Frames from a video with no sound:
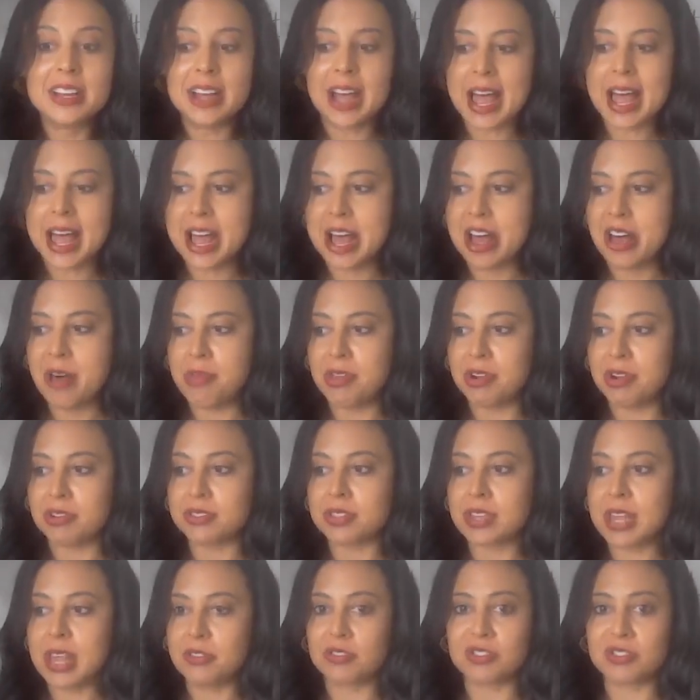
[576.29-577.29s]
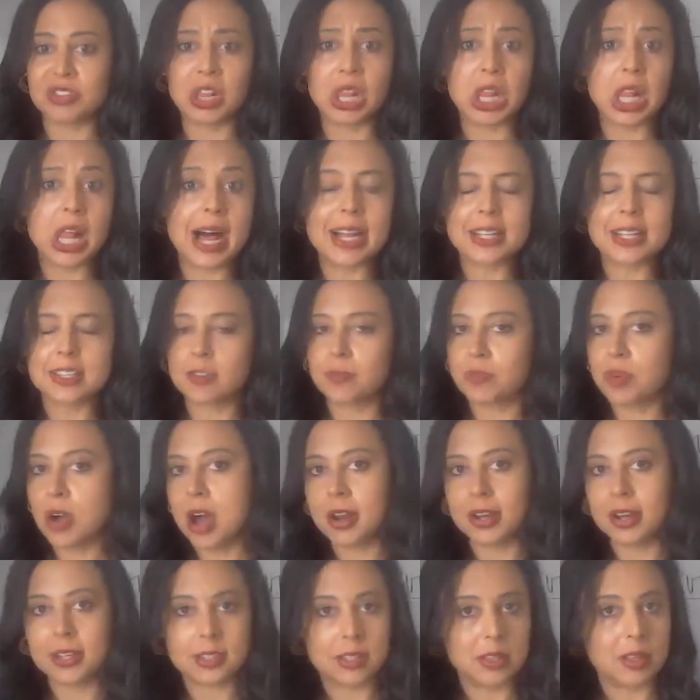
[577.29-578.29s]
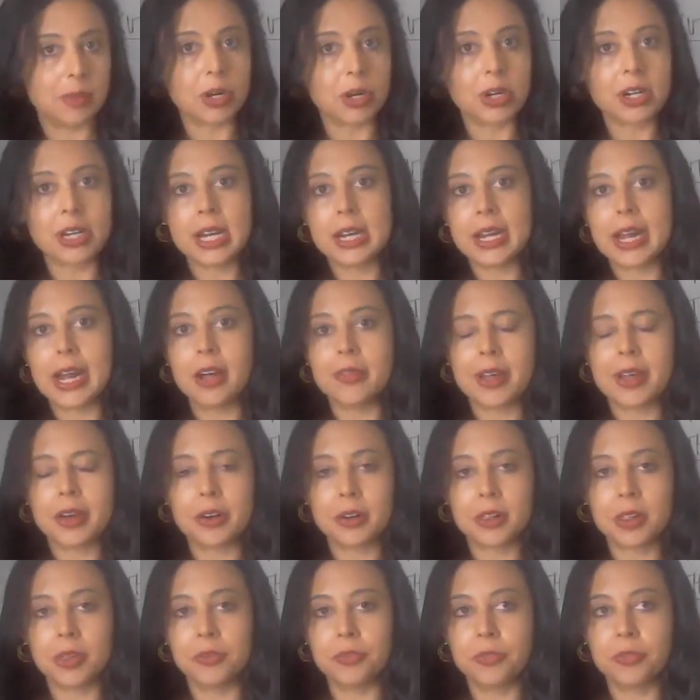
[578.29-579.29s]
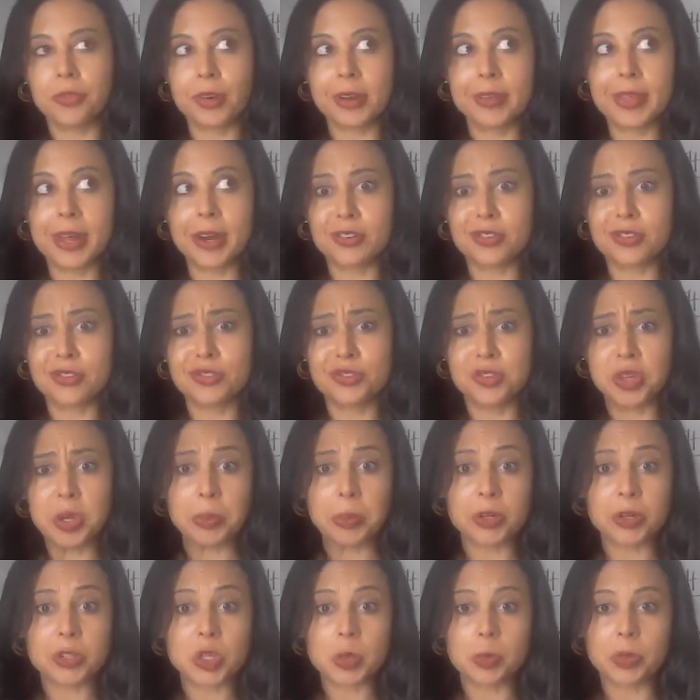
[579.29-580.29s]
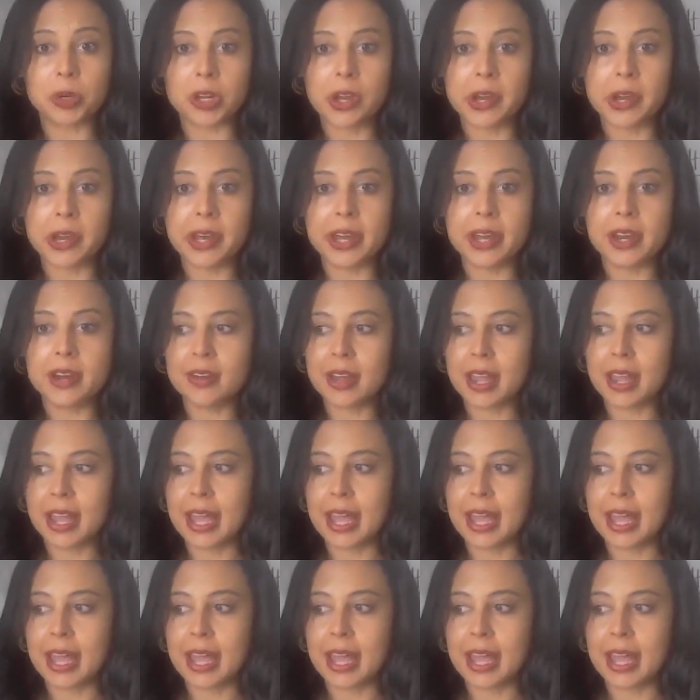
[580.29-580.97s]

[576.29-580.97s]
and um, there's and there's lots of products on the market now that are gluten free that are super super good.